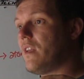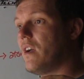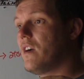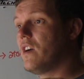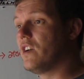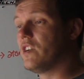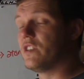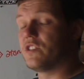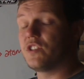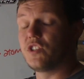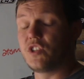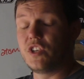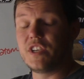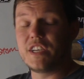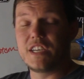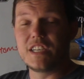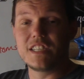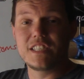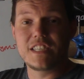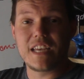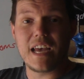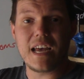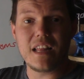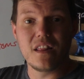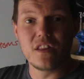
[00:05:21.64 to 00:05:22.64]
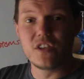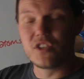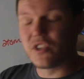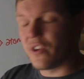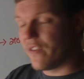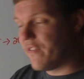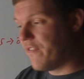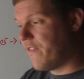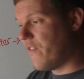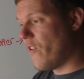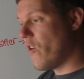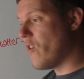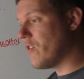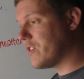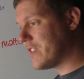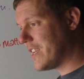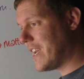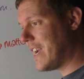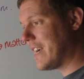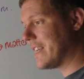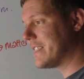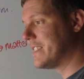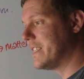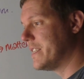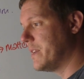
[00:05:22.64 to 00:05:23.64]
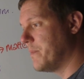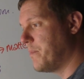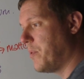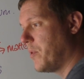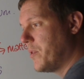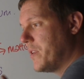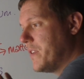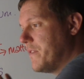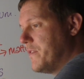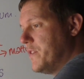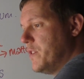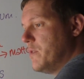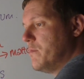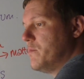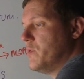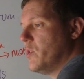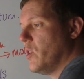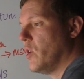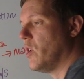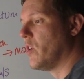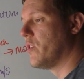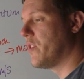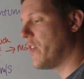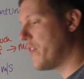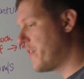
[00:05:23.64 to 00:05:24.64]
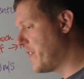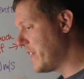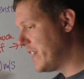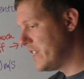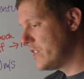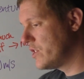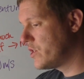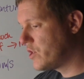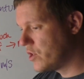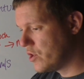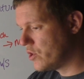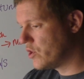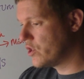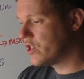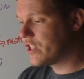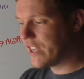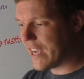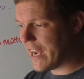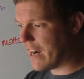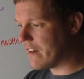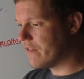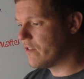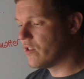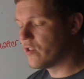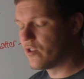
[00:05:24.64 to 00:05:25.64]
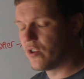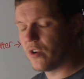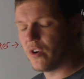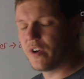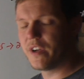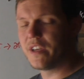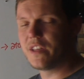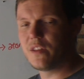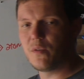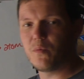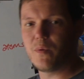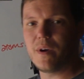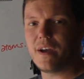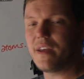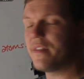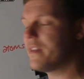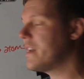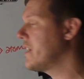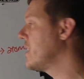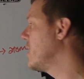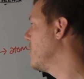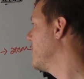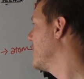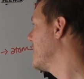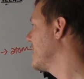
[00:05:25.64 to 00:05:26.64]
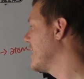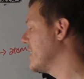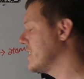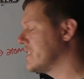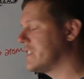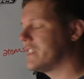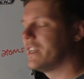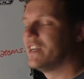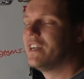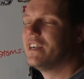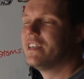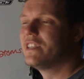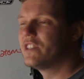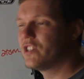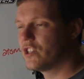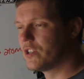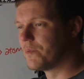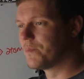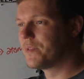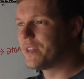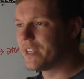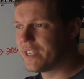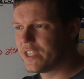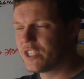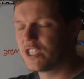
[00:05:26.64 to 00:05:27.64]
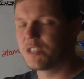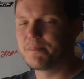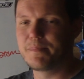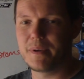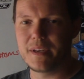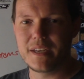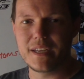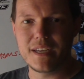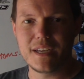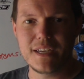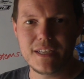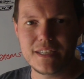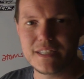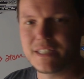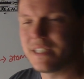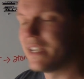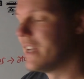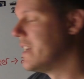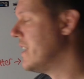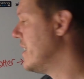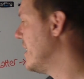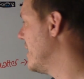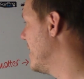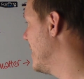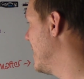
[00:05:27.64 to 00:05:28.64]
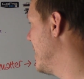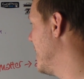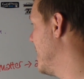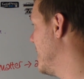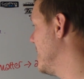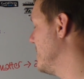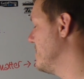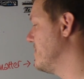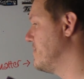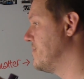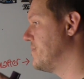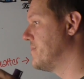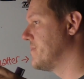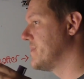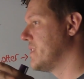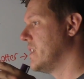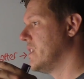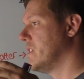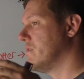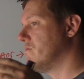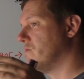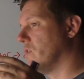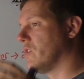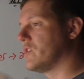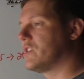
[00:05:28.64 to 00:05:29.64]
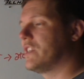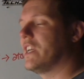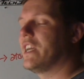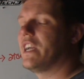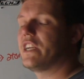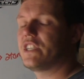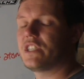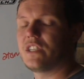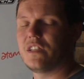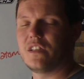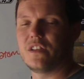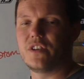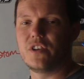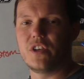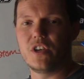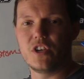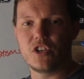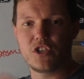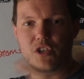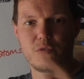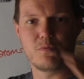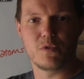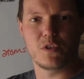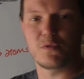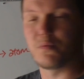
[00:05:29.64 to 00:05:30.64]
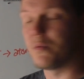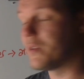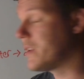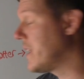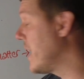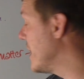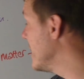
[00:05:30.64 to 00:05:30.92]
uh, so you can tell there's a force acting upon it. If you know that things should just carry on going the way they're going, that's something spinning is um, rotational inertia, which we'll